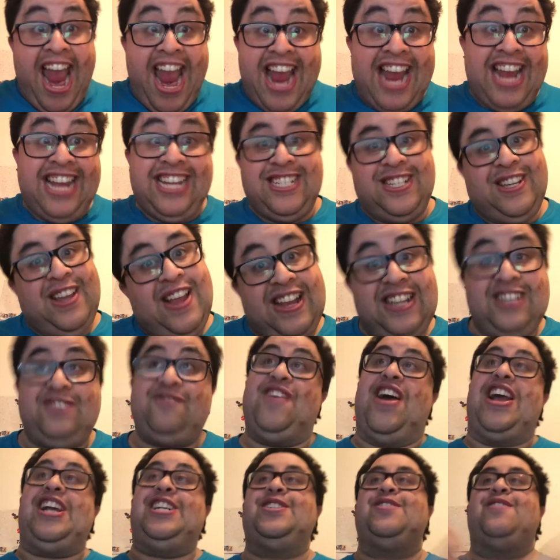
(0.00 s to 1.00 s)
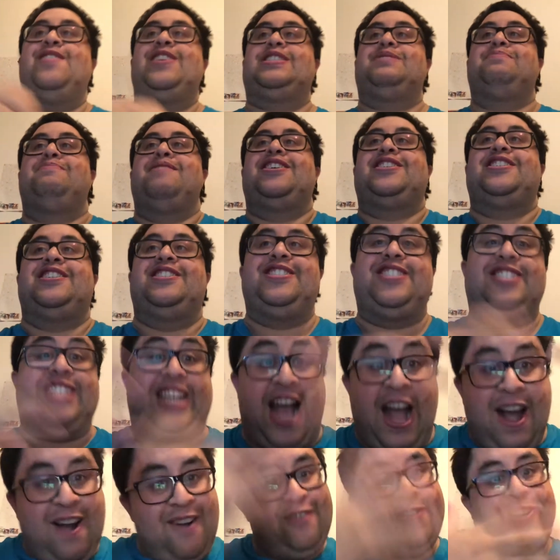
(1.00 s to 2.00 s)
his facial expressions,
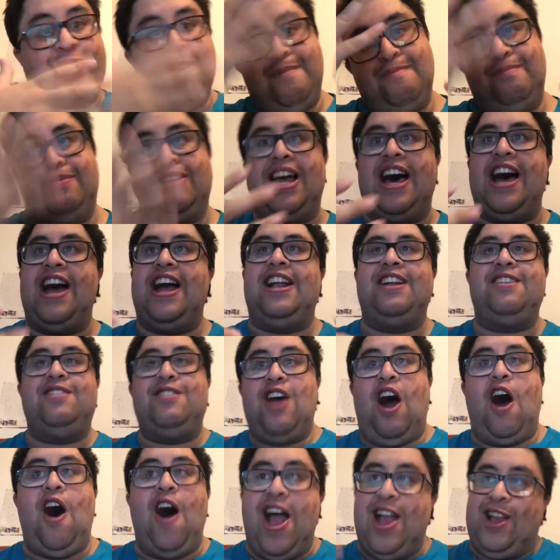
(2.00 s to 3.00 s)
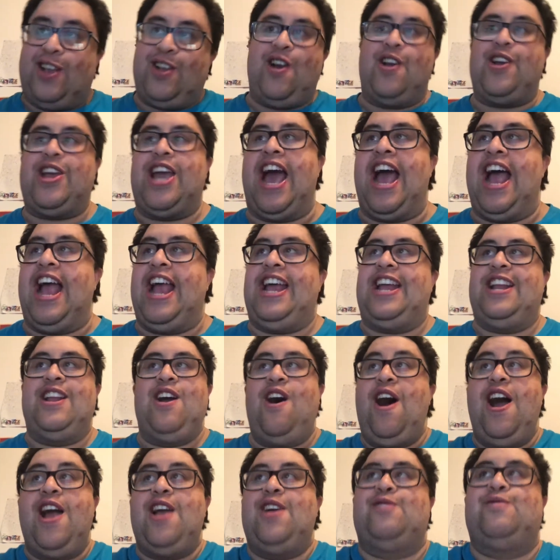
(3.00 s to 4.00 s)
covered in blood, high on cocaine,
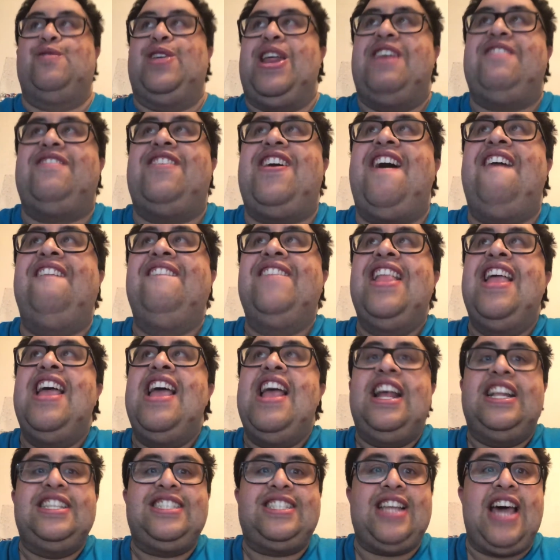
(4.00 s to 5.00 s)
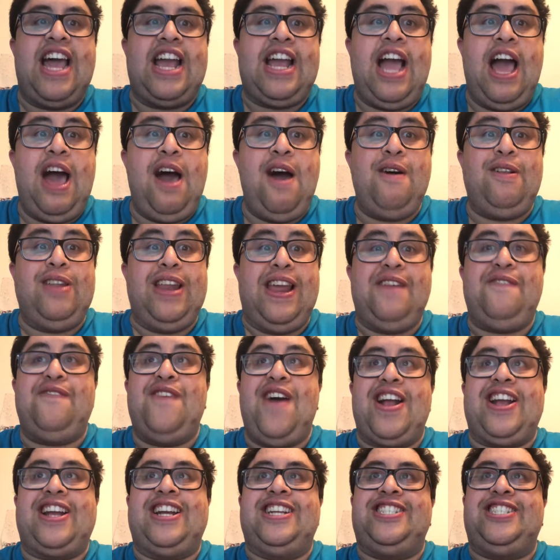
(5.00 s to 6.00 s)
high on whatever. It's like, holy
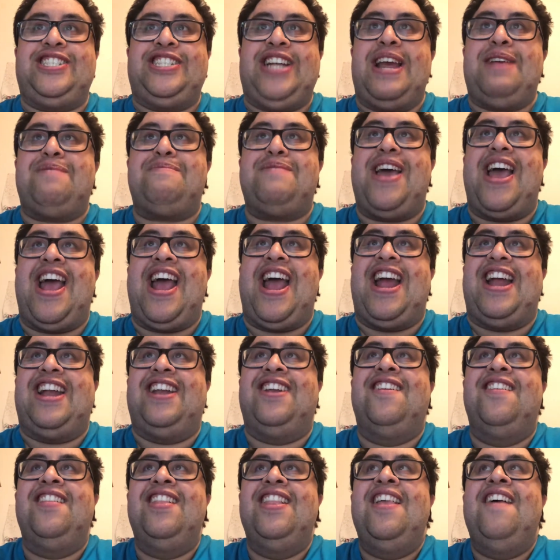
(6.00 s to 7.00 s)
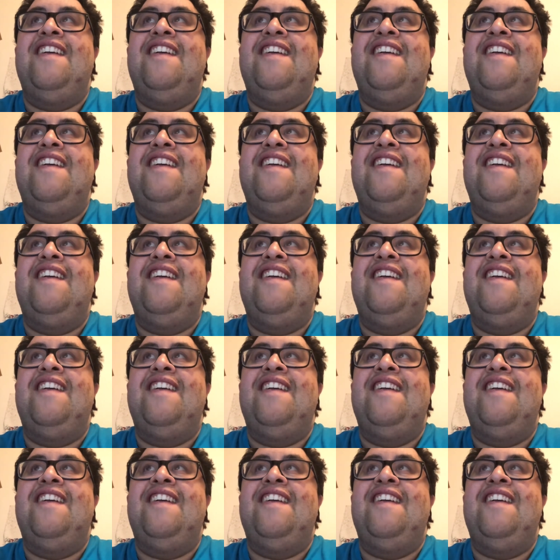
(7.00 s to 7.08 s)
fucking shit, man.